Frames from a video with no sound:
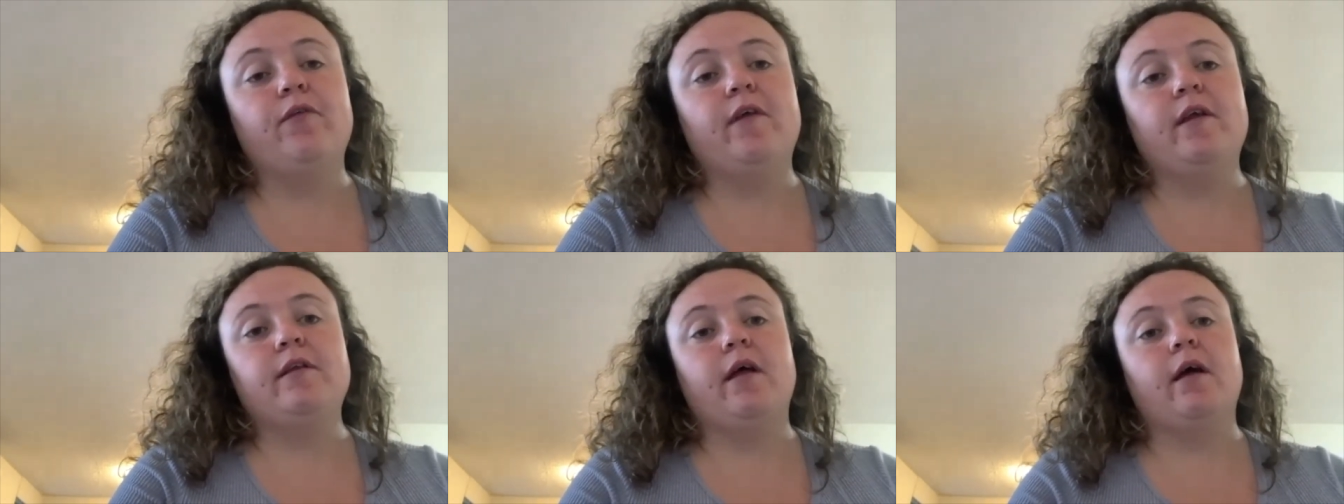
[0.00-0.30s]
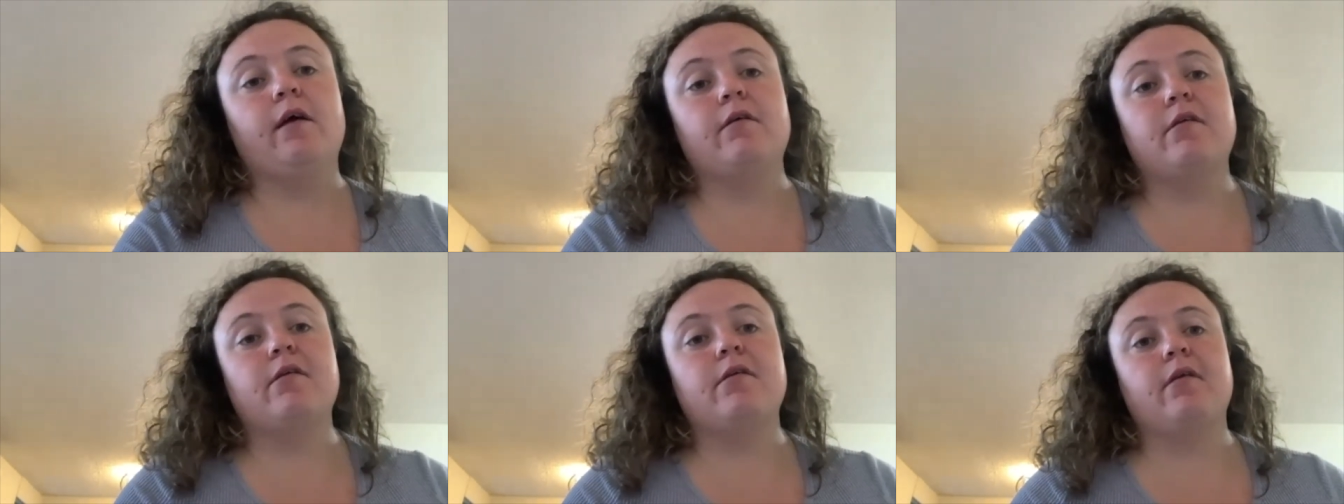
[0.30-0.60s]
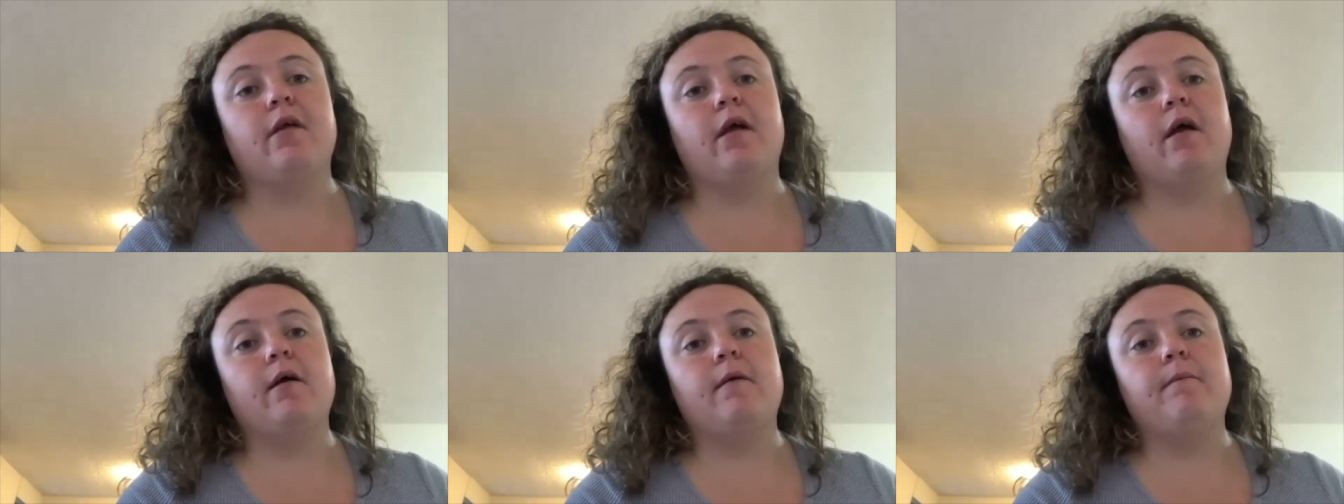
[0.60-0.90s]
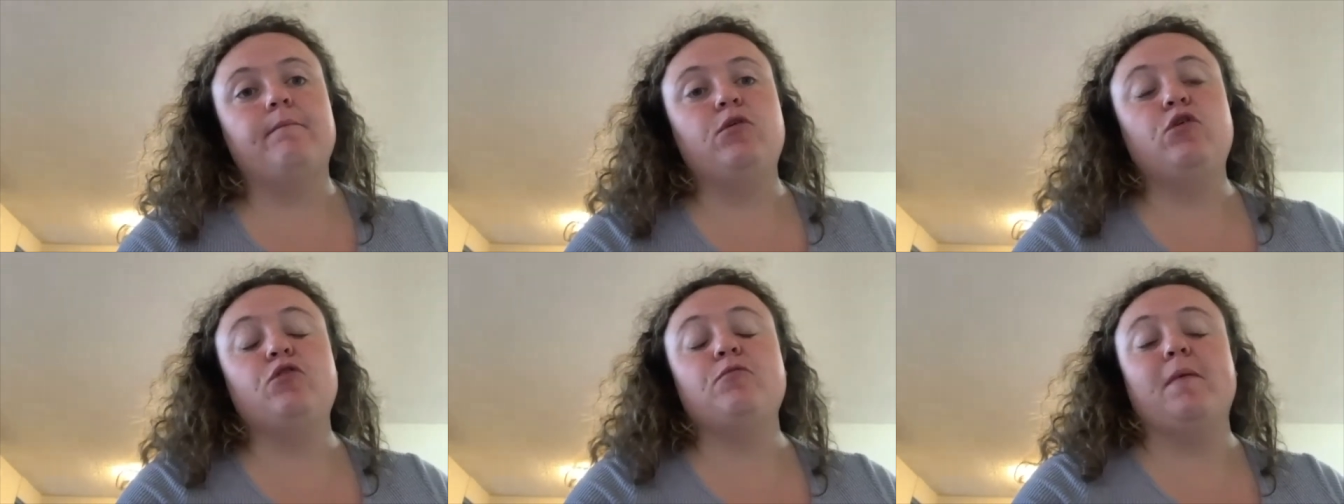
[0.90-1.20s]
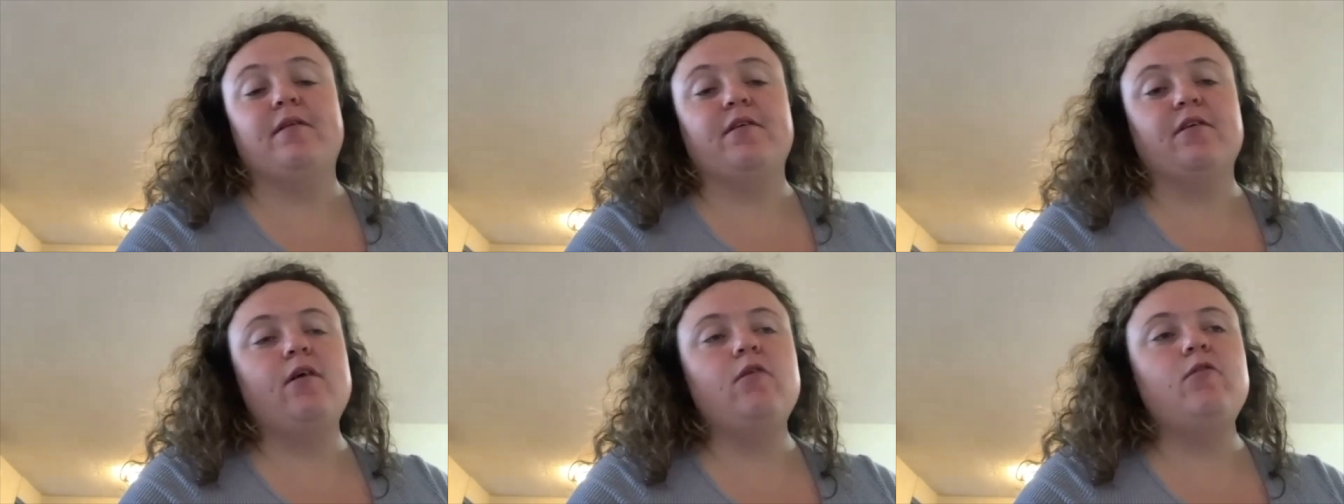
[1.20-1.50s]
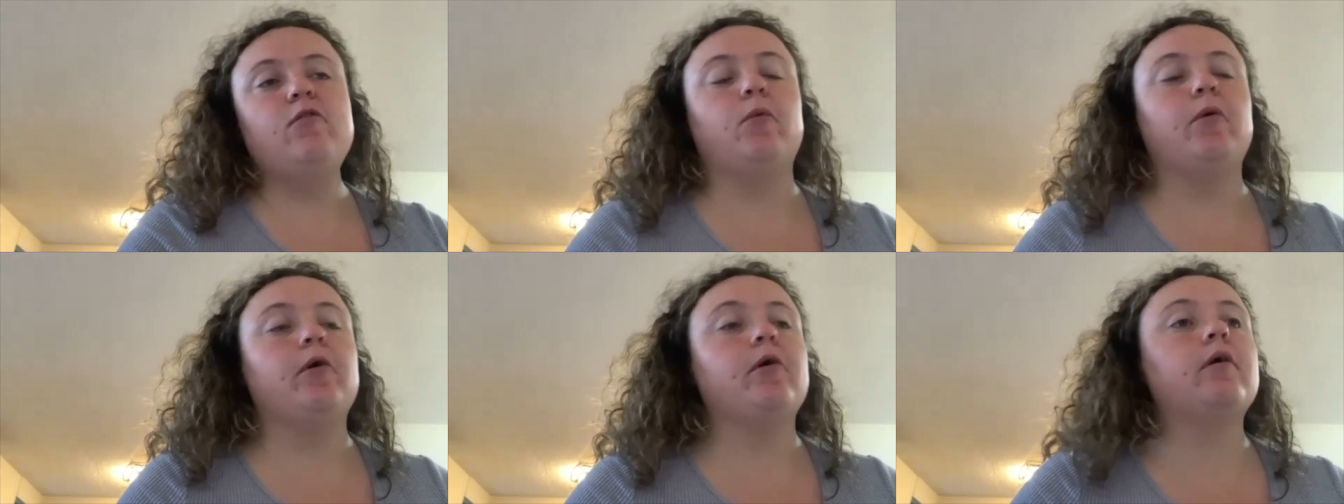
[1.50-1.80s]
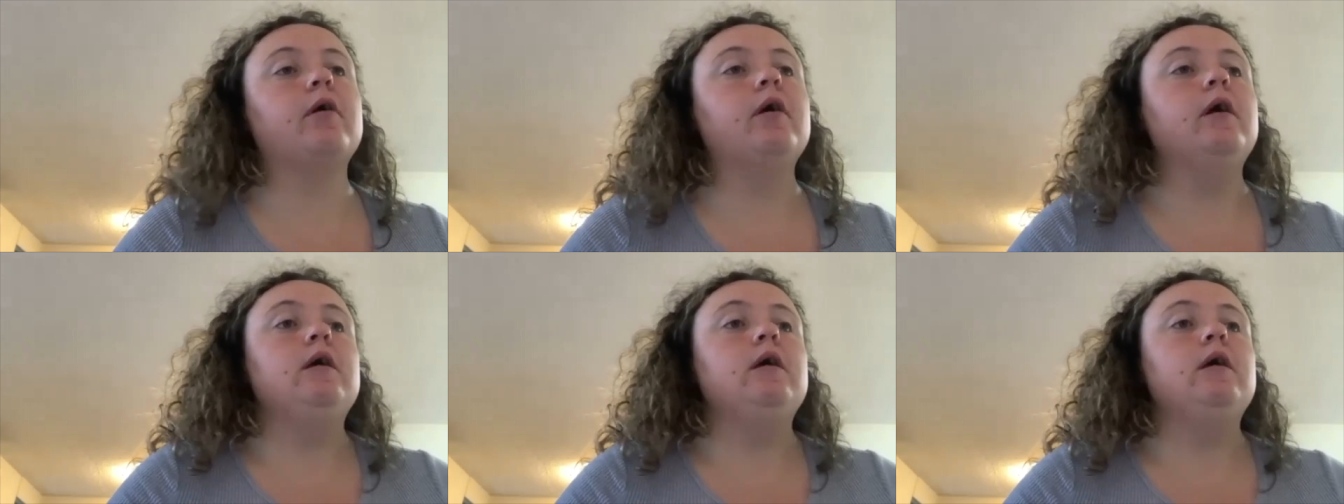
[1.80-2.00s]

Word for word: that does youth mental health work.